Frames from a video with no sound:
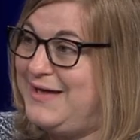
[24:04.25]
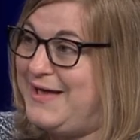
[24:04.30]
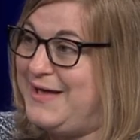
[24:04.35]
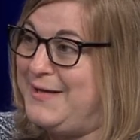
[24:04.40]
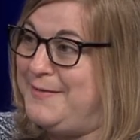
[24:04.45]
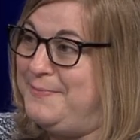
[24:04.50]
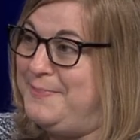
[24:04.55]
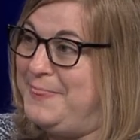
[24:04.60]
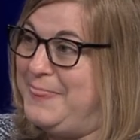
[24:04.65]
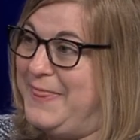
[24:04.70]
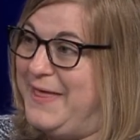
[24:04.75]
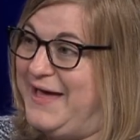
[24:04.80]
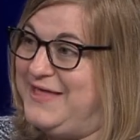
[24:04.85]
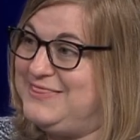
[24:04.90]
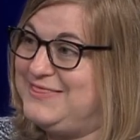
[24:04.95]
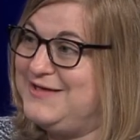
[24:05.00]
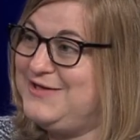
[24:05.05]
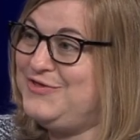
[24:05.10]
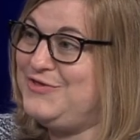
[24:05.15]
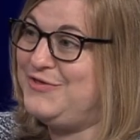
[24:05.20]
Um, I
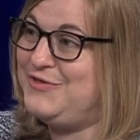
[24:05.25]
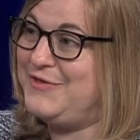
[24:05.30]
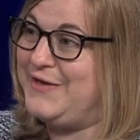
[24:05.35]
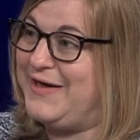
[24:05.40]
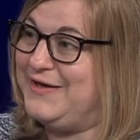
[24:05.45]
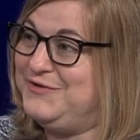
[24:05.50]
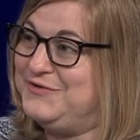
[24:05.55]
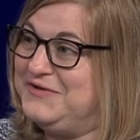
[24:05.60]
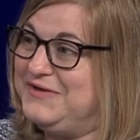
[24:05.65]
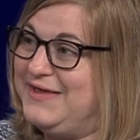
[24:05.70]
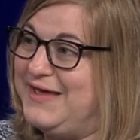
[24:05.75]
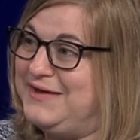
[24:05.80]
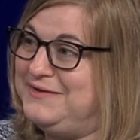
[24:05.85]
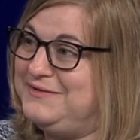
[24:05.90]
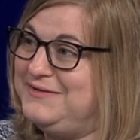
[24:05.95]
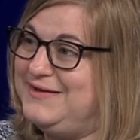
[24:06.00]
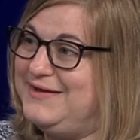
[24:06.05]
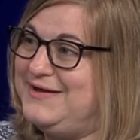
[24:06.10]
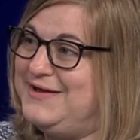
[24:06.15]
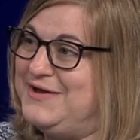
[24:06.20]
think I could get,
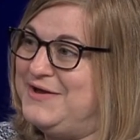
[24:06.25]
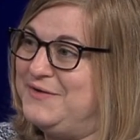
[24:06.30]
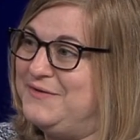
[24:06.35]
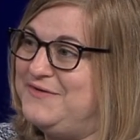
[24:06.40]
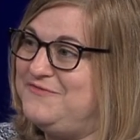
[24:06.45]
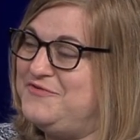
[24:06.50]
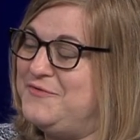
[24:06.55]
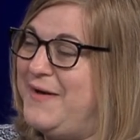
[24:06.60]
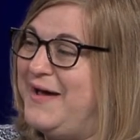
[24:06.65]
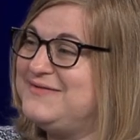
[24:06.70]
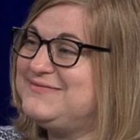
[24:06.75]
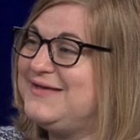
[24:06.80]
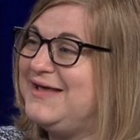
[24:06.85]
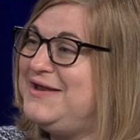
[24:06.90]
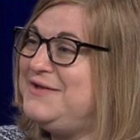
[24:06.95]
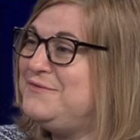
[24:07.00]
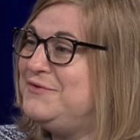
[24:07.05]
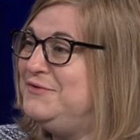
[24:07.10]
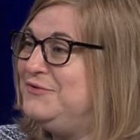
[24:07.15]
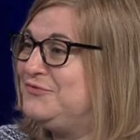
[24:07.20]
you know, if you ask
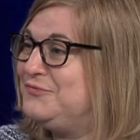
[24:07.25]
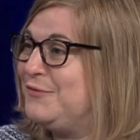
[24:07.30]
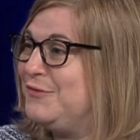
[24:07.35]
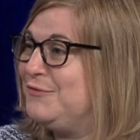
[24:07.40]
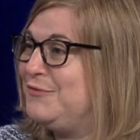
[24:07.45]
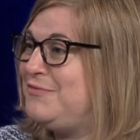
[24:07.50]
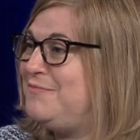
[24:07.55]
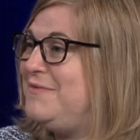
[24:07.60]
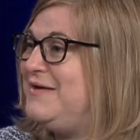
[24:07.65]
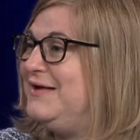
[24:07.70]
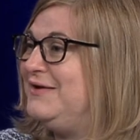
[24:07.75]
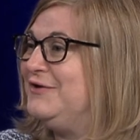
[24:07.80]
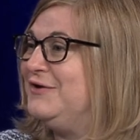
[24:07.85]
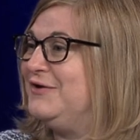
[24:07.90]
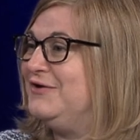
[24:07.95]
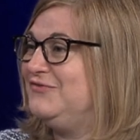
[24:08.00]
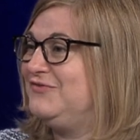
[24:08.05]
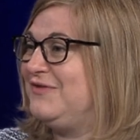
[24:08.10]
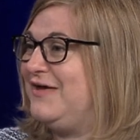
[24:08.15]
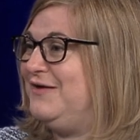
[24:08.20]
anyone who's worked with me in
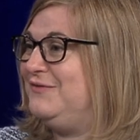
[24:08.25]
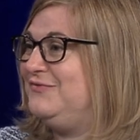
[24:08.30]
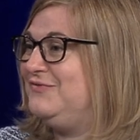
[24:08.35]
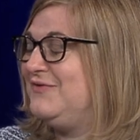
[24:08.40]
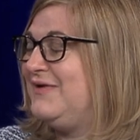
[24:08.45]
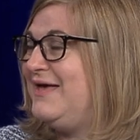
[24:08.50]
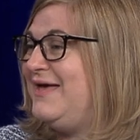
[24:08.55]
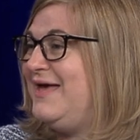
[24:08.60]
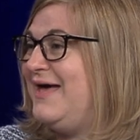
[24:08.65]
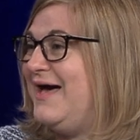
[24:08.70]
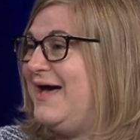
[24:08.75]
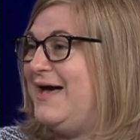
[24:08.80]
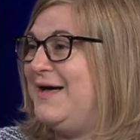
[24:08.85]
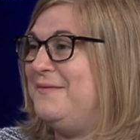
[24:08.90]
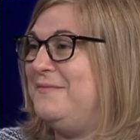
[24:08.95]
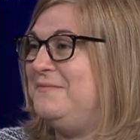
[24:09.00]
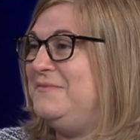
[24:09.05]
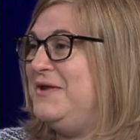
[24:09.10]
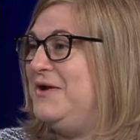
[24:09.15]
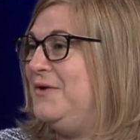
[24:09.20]
Girl Scouts, uh,
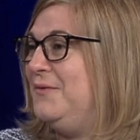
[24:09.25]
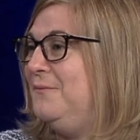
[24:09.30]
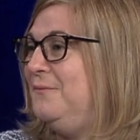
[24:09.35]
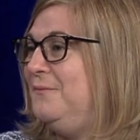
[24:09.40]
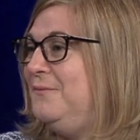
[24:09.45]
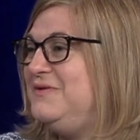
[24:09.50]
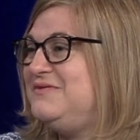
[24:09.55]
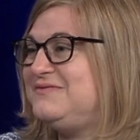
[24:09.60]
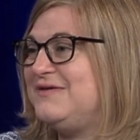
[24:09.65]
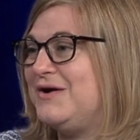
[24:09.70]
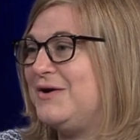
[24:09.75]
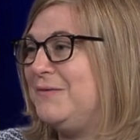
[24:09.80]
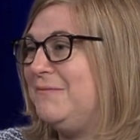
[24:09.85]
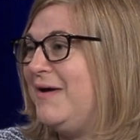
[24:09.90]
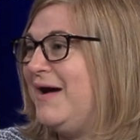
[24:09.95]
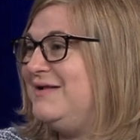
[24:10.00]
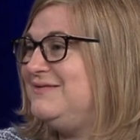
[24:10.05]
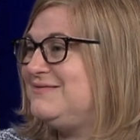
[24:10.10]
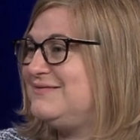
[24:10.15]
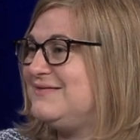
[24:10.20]
you know, we set our
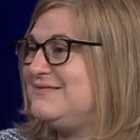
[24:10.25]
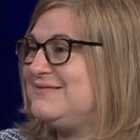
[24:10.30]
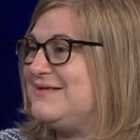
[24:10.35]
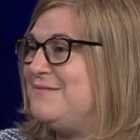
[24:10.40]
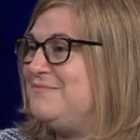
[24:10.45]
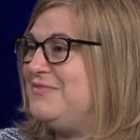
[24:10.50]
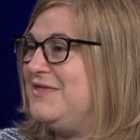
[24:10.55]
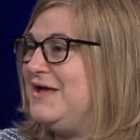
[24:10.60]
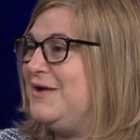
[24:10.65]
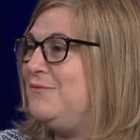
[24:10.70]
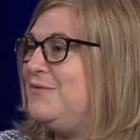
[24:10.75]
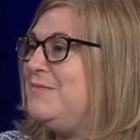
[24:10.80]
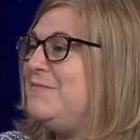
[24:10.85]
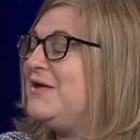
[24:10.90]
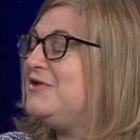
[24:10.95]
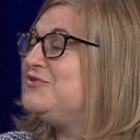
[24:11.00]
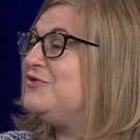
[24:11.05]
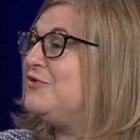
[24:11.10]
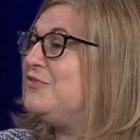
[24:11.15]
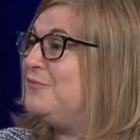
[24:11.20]
minds to something, we
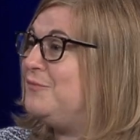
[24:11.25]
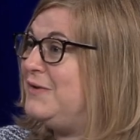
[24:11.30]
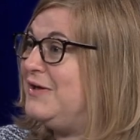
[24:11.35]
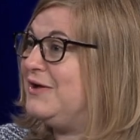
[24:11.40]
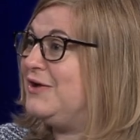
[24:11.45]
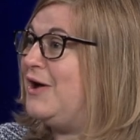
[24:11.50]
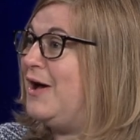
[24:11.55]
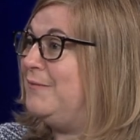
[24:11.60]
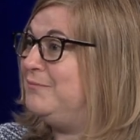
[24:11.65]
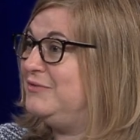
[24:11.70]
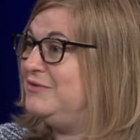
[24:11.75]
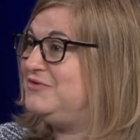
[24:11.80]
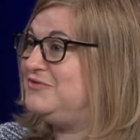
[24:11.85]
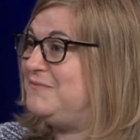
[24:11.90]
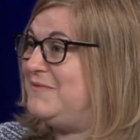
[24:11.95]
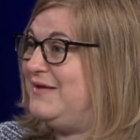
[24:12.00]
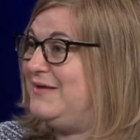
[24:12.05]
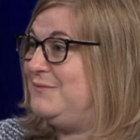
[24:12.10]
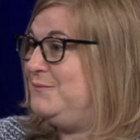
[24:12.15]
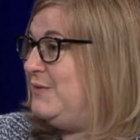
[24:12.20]
make sure that we accomplish
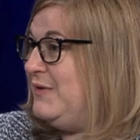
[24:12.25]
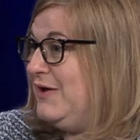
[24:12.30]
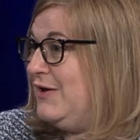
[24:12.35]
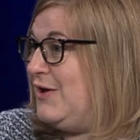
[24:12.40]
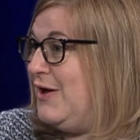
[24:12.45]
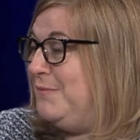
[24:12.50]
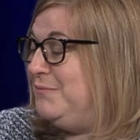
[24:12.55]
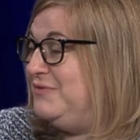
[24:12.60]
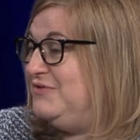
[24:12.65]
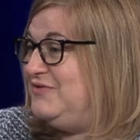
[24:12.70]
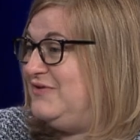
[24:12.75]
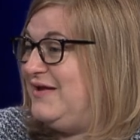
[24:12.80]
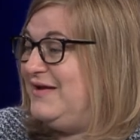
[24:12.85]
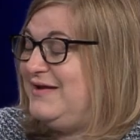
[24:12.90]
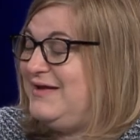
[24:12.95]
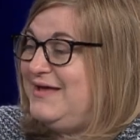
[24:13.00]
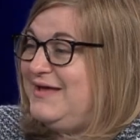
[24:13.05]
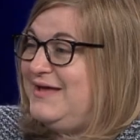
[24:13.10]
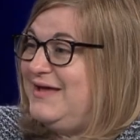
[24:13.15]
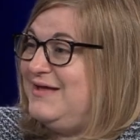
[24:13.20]
we accomplish it.
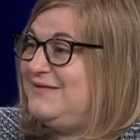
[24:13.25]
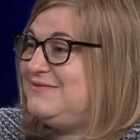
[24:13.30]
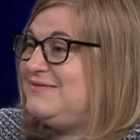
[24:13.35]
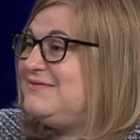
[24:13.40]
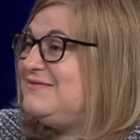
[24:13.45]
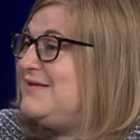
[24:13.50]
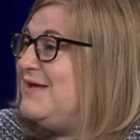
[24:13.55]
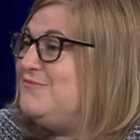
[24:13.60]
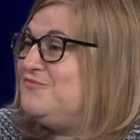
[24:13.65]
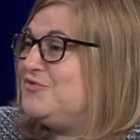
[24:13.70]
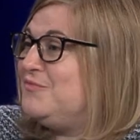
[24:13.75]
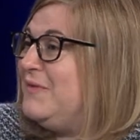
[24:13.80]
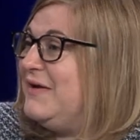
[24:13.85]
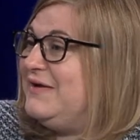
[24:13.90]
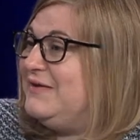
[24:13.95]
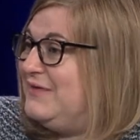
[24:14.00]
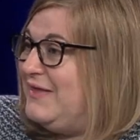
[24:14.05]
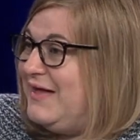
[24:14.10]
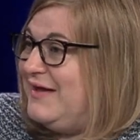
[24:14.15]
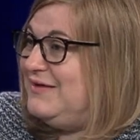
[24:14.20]
It's the same for my
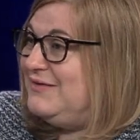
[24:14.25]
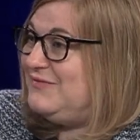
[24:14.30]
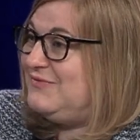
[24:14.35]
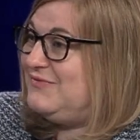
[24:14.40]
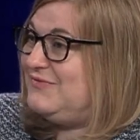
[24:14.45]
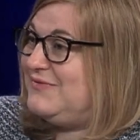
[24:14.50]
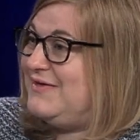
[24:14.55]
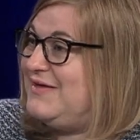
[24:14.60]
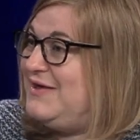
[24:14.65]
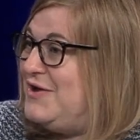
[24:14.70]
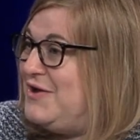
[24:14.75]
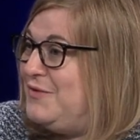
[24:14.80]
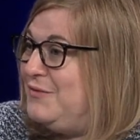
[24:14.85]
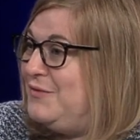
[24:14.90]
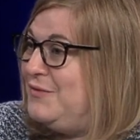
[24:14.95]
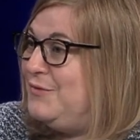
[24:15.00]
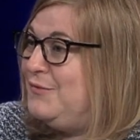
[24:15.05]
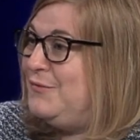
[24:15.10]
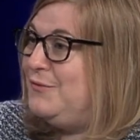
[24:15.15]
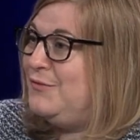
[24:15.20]
clients, you know,
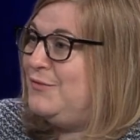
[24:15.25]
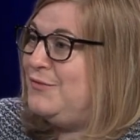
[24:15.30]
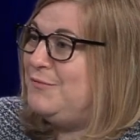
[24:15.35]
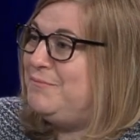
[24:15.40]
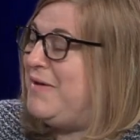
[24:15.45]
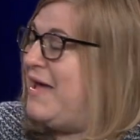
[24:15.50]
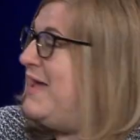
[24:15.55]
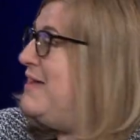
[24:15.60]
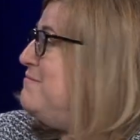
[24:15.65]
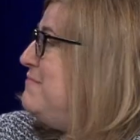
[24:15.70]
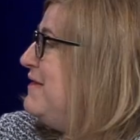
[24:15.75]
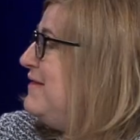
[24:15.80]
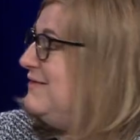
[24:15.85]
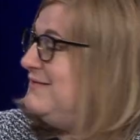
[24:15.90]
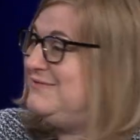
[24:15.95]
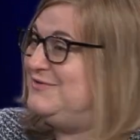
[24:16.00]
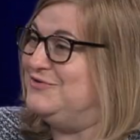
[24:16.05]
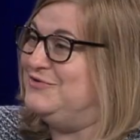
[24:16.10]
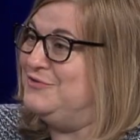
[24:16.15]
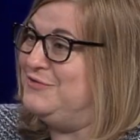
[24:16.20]
who who pay me
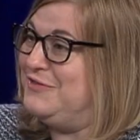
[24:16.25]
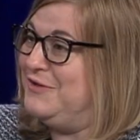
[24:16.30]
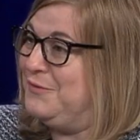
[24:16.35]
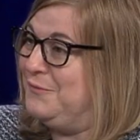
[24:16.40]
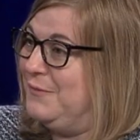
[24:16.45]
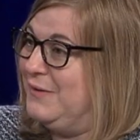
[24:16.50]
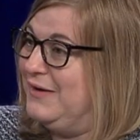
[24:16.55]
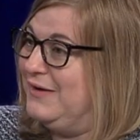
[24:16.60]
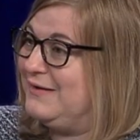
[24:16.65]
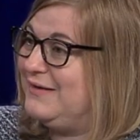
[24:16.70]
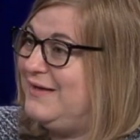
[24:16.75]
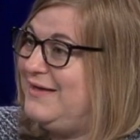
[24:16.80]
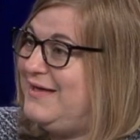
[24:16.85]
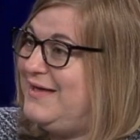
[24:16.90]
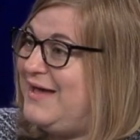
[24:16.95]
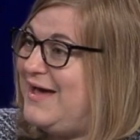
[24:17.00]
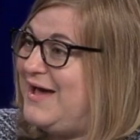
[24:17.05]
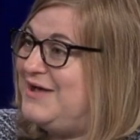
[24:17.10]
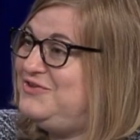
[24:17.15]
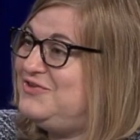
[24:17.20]
to do their work.
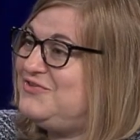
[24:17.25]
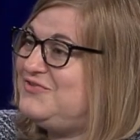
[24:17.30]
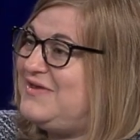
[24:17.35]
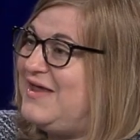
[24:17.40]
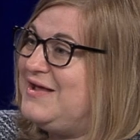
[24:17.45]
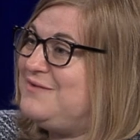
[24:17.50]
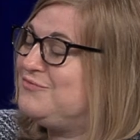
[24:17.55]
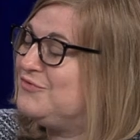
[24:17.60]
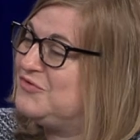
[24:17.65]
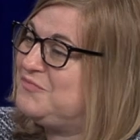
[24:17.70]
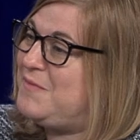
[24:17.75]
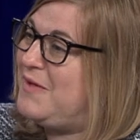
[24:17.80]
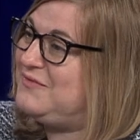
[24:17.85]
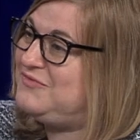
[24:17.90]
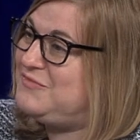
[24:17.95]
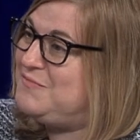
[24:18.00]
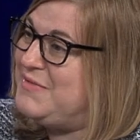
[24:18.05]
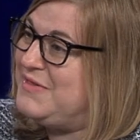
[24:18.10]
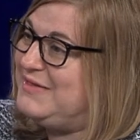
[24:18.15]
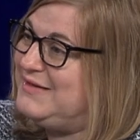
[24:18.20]
I just take
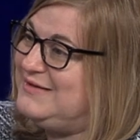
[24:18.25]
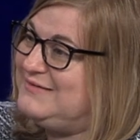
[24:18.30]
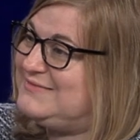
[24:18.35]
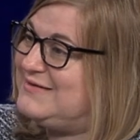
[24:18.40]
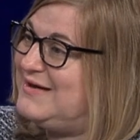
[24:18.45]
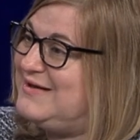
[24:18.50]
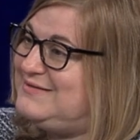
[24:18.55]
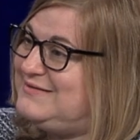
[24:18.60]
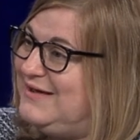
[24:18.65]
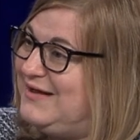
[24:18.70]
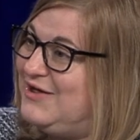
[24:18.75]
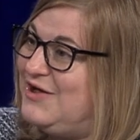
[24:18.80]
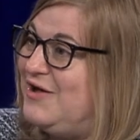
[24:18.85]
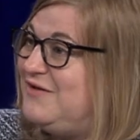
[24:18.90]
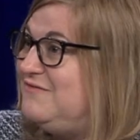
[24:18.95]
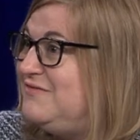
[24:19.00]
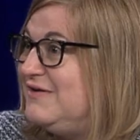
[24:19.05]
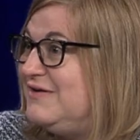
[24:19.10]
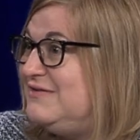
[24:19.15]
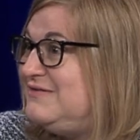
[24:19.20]
responsibilities that I take on
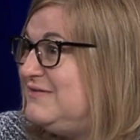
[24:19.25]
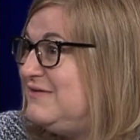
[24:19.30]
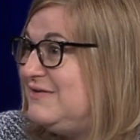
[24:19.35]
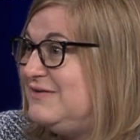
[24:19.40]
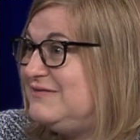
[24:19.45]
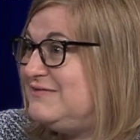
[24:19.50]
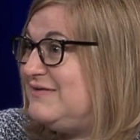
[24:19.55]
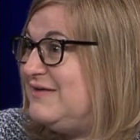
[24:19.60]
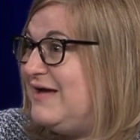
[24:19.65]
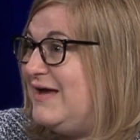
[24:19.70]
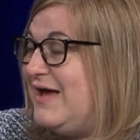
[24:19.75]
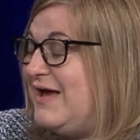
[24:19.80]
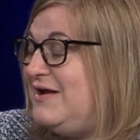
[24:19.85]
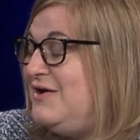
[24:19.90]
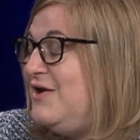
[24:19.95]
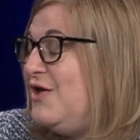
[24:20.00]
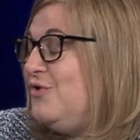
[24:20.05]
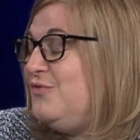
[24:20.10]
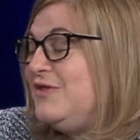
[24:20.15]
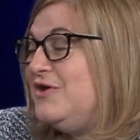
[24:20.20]
very seriously. I
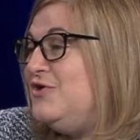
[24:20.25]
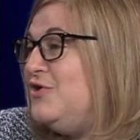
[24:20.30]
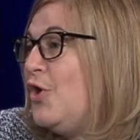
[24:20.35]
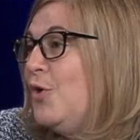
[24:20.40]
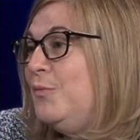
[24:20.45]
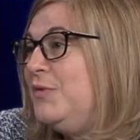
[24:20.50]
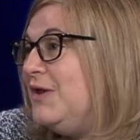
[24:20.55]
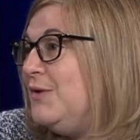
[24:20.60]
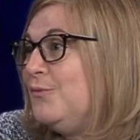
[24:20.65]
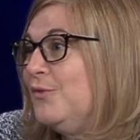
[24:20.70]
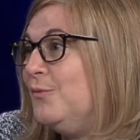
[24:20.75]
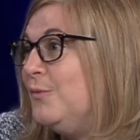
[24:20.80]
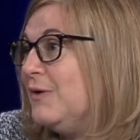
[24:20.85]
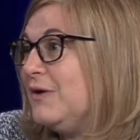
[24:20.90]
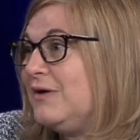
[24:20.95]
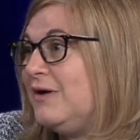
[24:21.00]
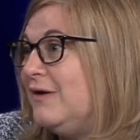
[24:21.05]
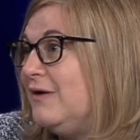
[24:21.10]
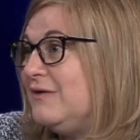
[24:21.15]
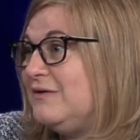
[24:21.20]
know that nobody will
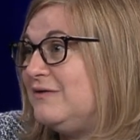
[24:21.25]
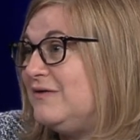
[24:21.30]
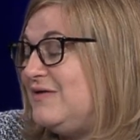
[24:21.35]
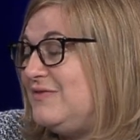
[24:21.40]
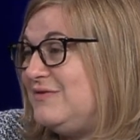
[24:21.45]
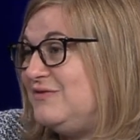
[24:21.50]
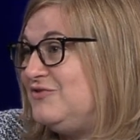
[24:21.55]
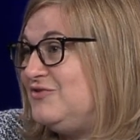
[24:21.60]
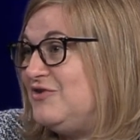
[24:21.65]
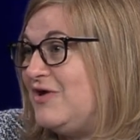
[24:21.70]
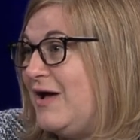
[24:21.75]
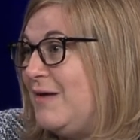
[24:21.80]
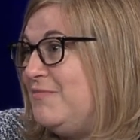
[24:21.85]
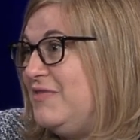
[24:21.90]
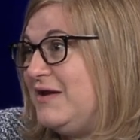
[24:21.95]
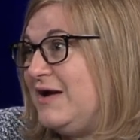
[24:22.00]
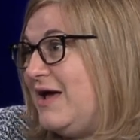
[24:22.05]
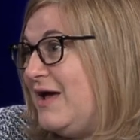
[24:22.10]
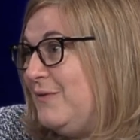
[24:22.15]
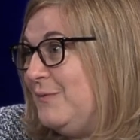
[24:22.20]
work harder at this job
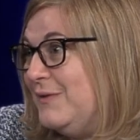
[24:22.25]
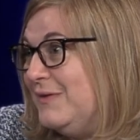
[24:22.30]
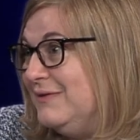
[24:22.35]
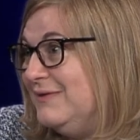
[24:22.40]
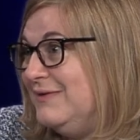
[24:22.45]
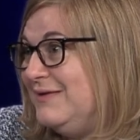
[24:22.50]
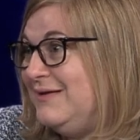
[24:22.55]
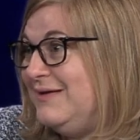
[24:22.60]
than I will.